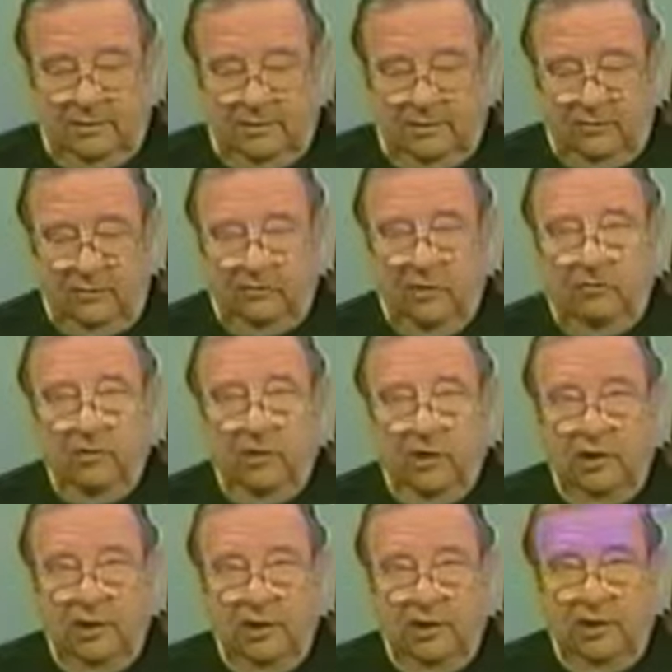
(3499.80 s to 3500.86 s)
who summered
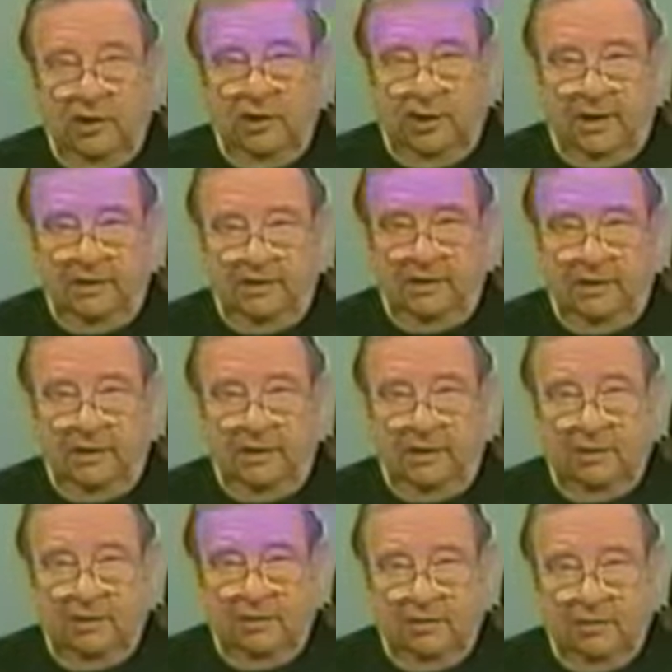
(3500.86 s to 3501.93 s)
here at Highland Lake
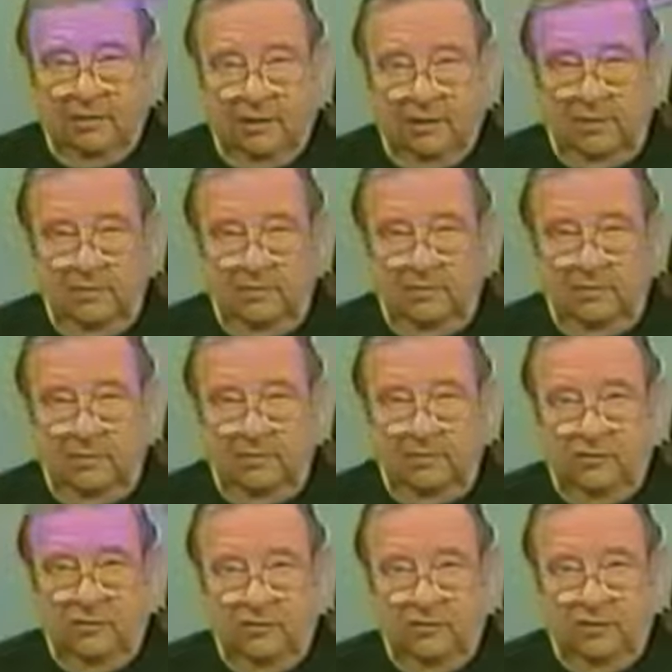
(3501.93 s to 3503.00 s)
when he was in his
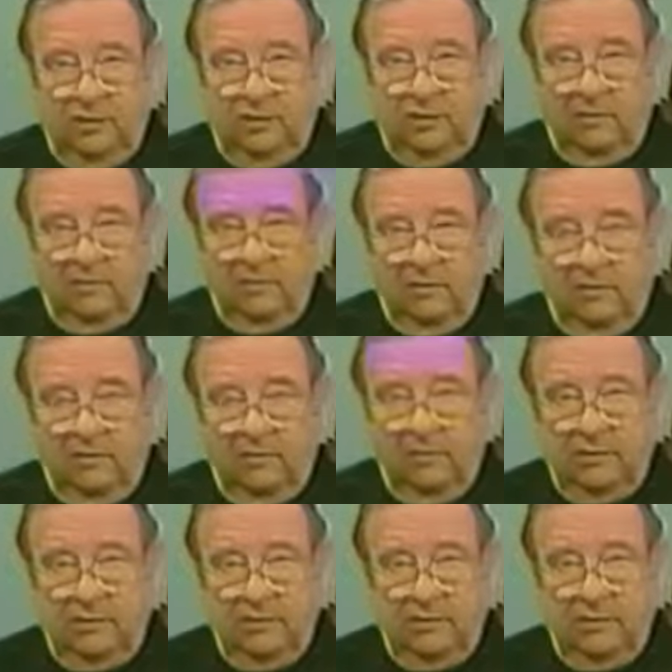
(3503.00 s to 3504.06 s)
youth, all till he
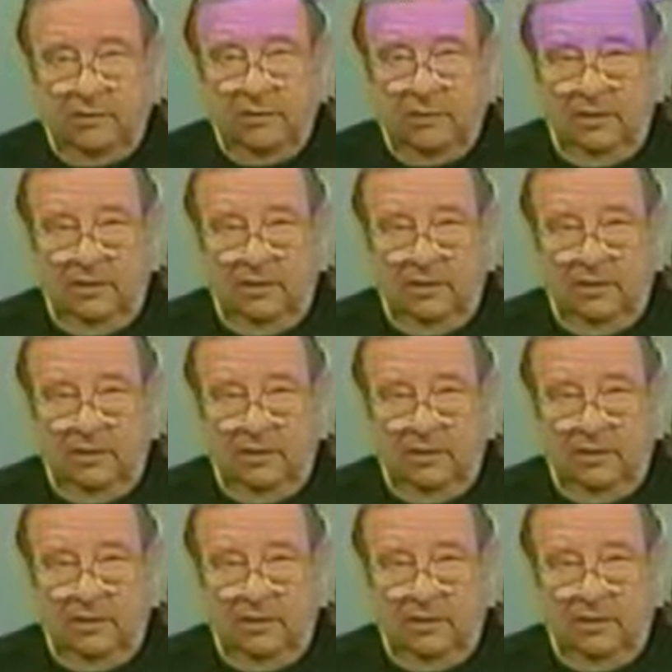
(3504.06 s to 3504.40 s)
went to,